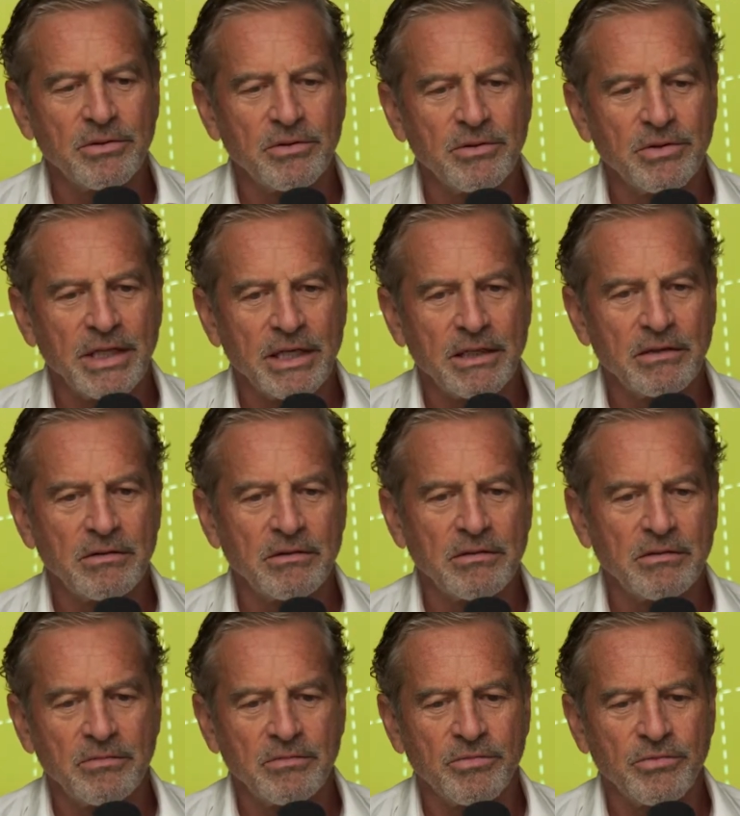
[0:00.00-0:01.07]
that
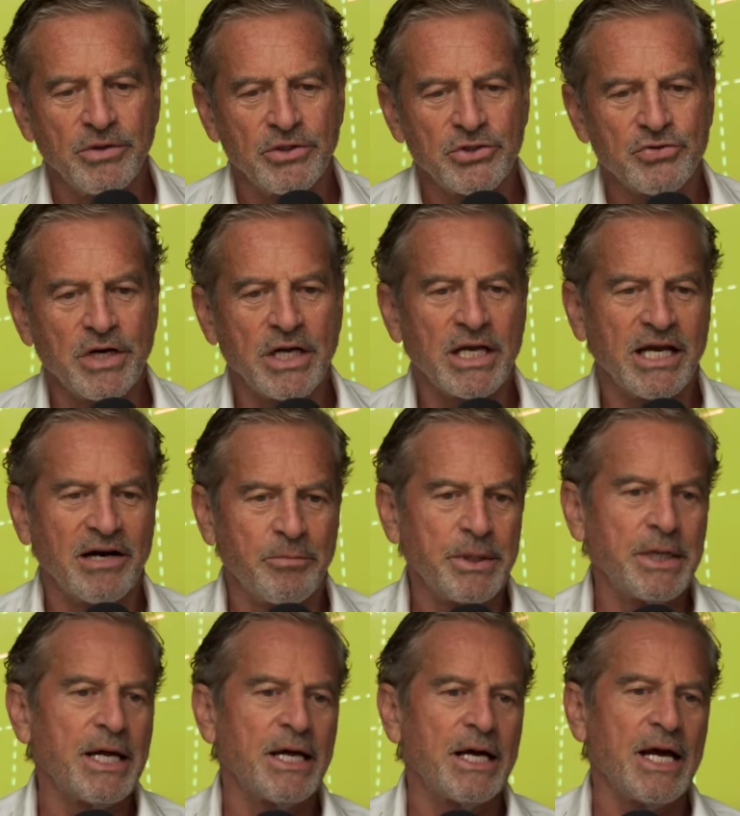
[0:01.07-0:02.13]
the Australian
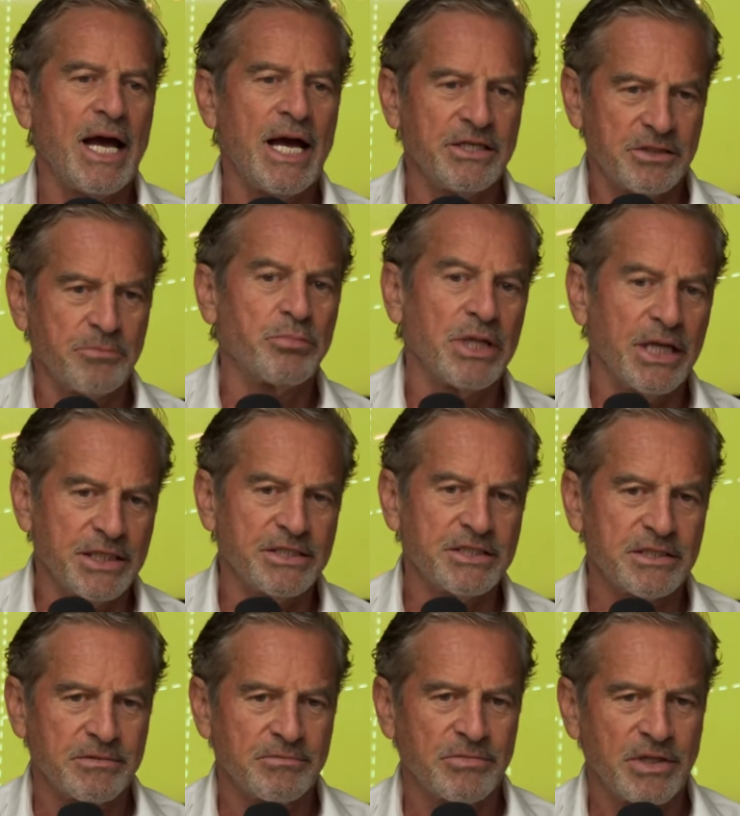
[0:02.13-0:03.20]
government has in place.